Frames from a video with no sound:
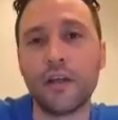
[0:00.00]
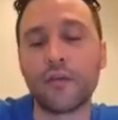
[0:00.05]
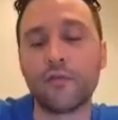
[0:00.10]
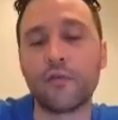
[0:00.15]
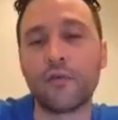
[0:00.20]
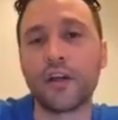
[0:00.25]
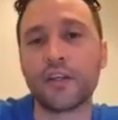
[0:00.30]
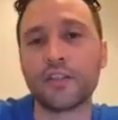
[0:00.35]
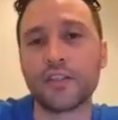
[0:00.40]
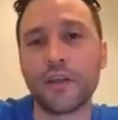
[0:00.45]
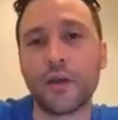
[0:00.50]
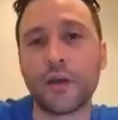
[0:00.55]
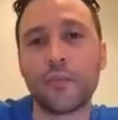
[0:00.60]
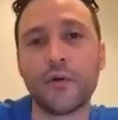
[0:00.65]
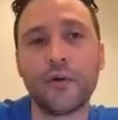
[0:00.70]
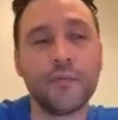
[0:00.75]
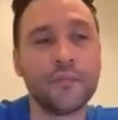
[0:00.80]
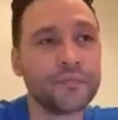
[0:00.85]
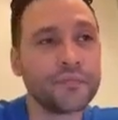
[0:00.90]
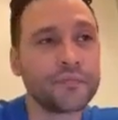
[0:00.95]
Like, for
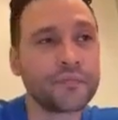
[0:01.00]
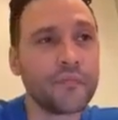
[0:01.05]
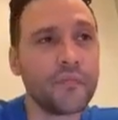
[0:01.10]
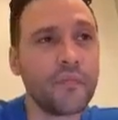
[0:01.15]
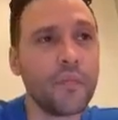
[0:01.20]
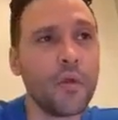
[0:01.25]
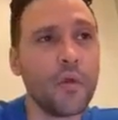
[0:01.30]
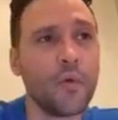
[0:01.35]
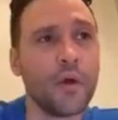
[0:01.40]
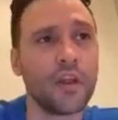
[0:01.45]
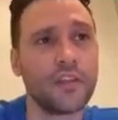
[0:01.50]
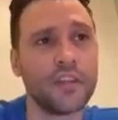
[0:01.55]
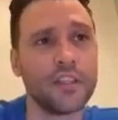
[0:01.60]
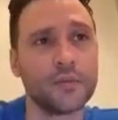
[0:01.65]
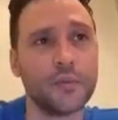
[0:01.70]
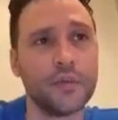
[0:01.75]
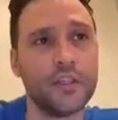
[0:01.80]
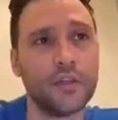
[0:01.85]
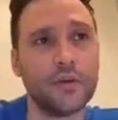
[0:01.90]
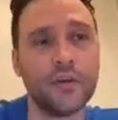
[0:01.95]
example, one of the things
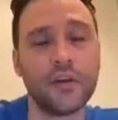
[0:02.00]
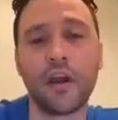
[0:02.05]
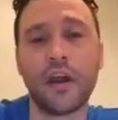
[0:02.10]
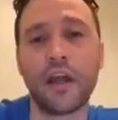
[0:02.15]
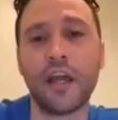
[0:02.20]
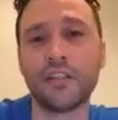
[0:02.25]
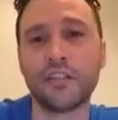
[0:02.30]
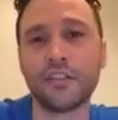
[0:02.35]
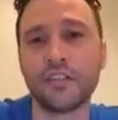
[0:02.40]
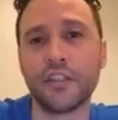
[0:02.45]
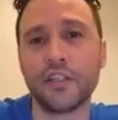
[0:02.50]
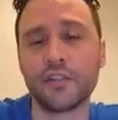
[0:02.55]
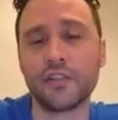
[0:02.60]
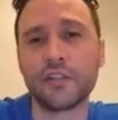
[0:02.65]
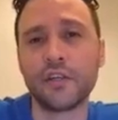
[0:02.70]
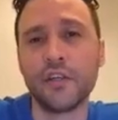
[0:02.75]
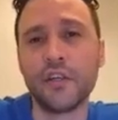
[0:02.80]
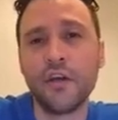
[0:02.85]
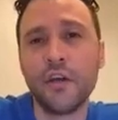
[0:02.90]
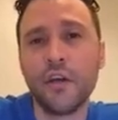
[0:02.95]
we do in our agency
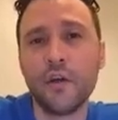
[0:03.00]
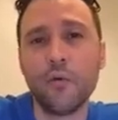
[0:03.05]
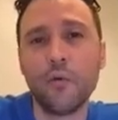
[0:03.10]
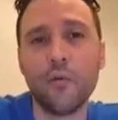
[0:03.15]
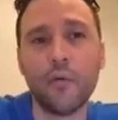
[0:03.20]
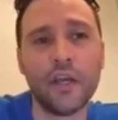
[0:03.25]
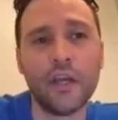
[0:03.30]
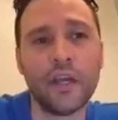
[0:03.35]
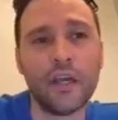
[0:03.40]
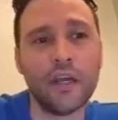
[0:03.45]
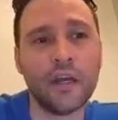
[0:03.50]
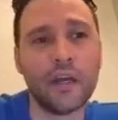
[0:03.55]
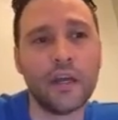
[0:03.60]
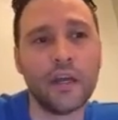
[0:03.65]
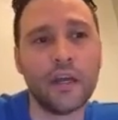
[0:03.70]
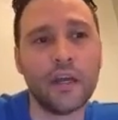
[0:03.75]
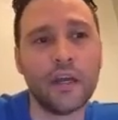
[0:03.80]
is we